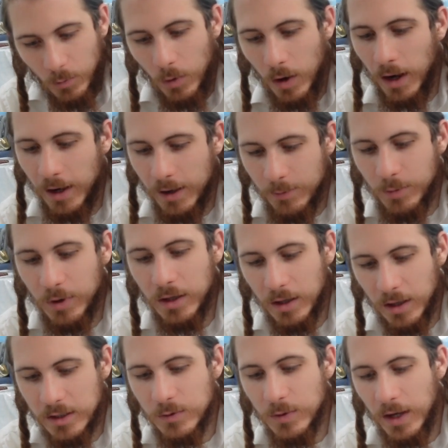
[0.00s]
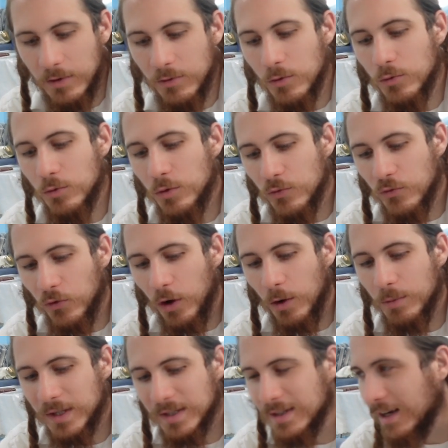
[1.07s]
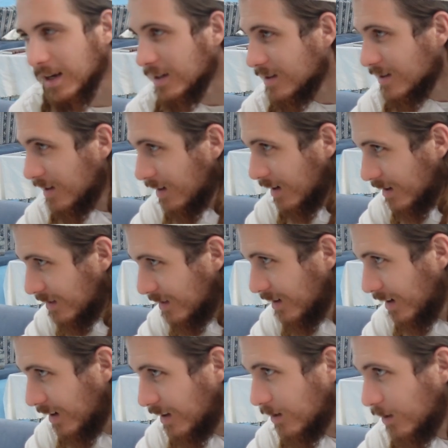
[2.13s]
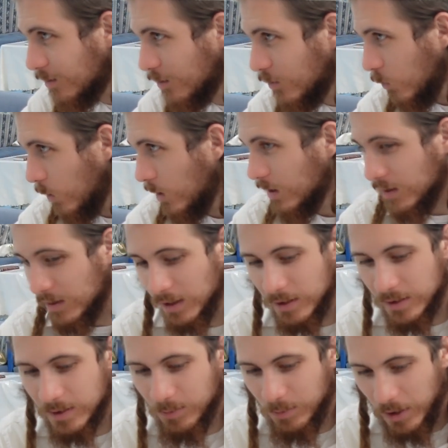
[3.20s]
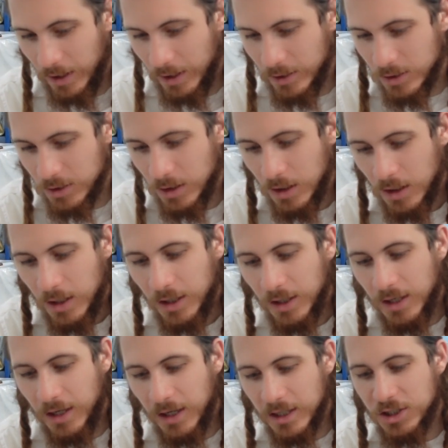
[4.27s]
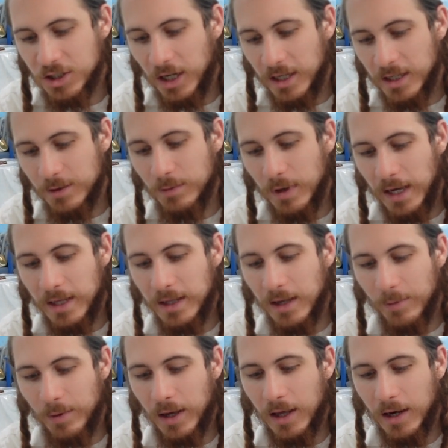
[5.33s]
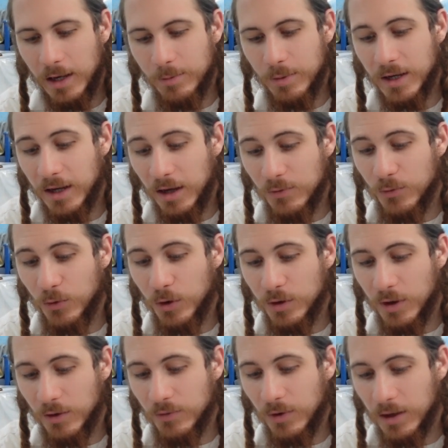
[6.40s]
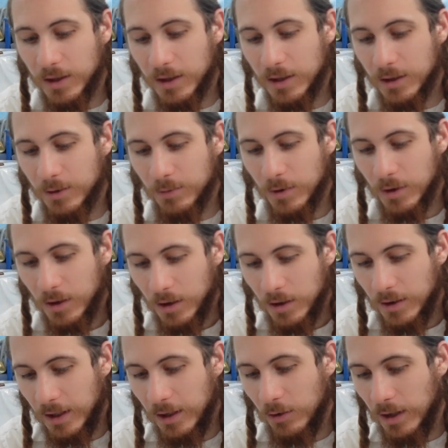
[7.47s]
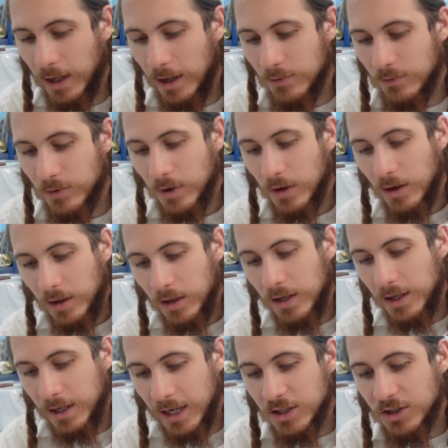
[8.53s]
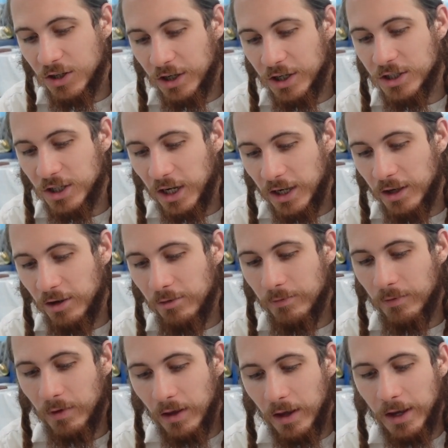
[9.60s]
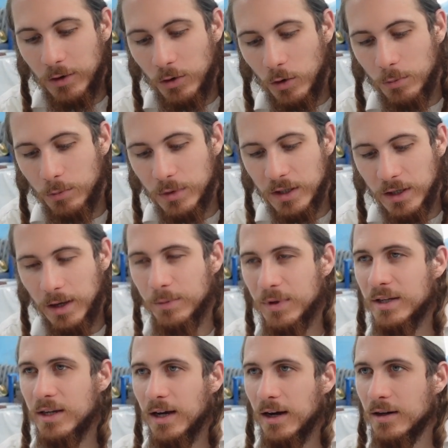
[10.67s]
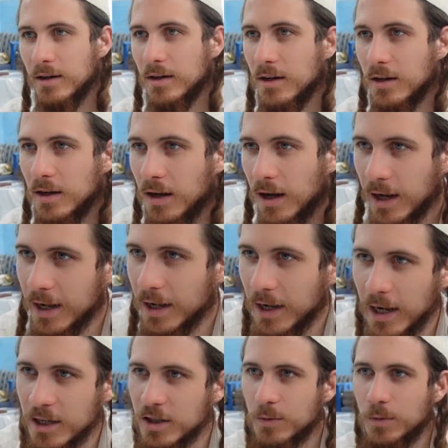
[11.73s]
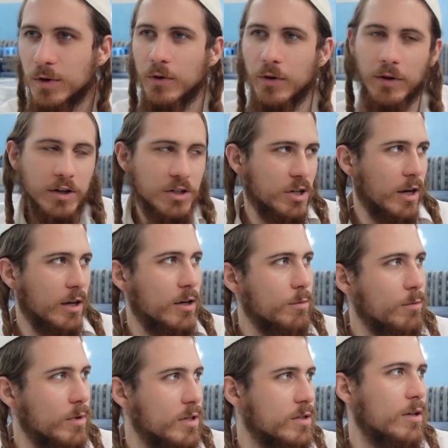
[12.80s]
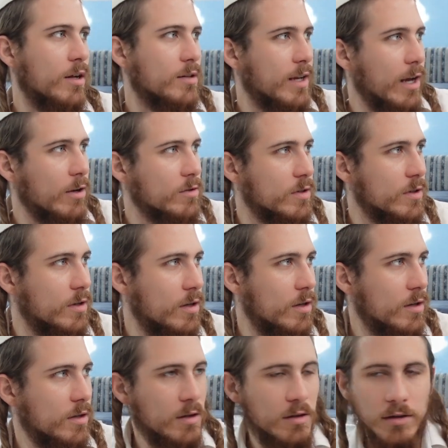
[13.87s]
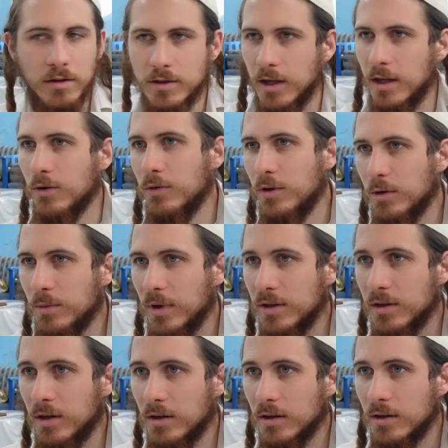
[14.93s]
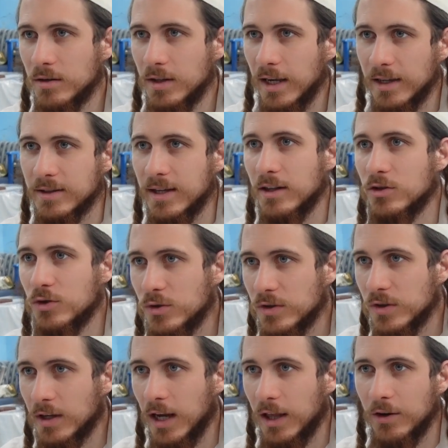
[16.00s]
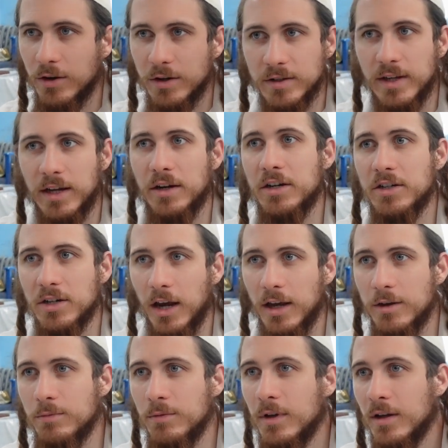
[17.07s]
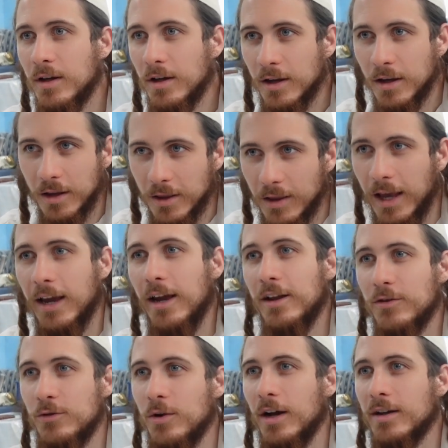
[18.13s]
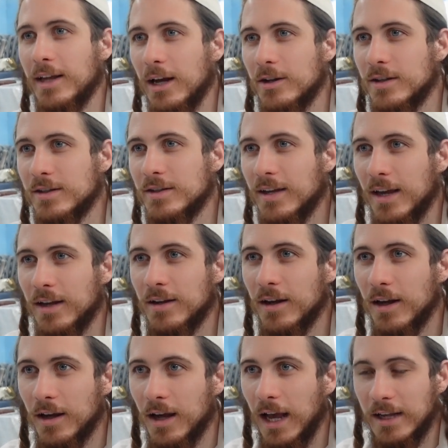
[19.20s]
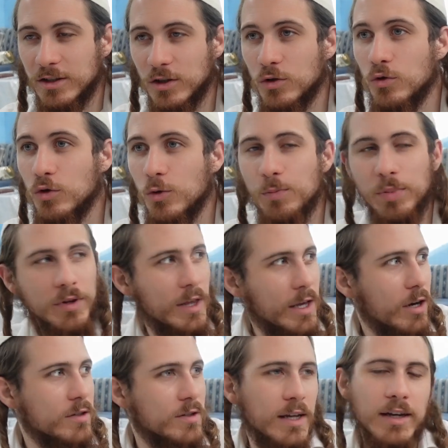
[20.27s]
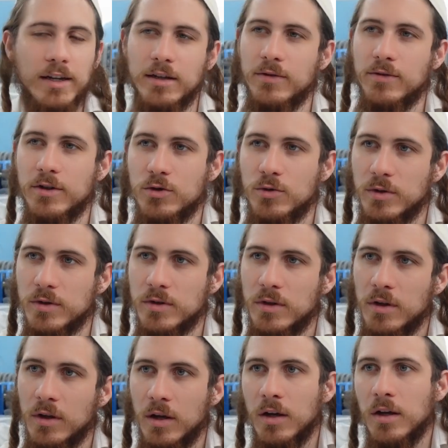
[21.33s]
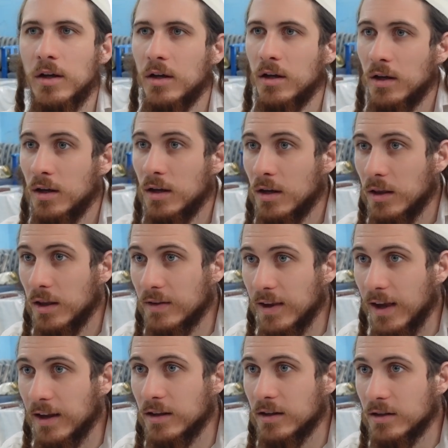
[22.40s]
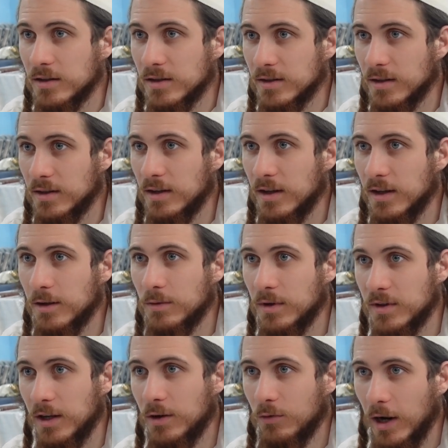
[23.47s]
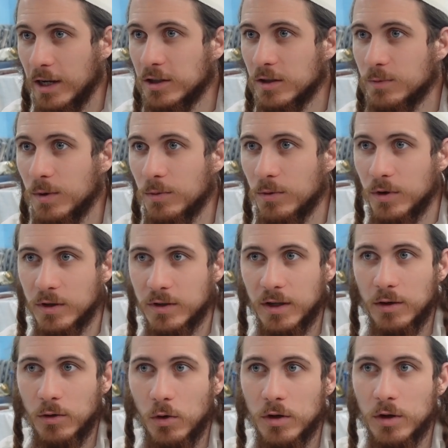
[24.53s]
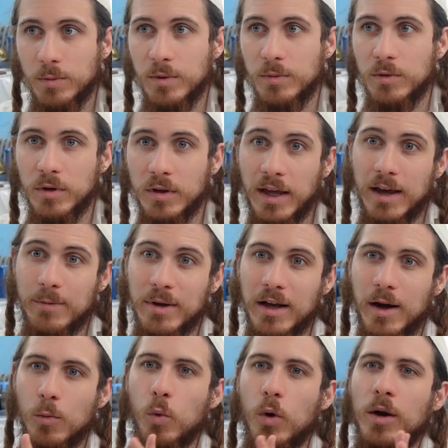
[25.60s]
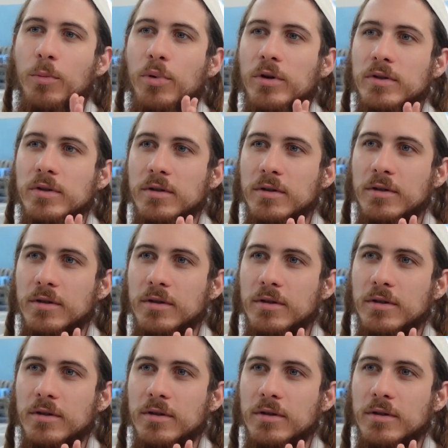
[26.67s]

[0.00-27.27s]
Why? Because we have a rule from Masechet Sanhedrin on the 26th page. Ki Rishayim ein lem chelek bekavod, aval im. They don't have. Ki kesher Rishayim eno mina minyan. A connection between Rishayim is not counted. It's not a real minyan. Take 10 Jews together and 10 Rishayim, they do not count as 10 as a group. They are 10 individuals. The 10 tzaddikim, the 10 righteous people, the 10 holy people, they become one person.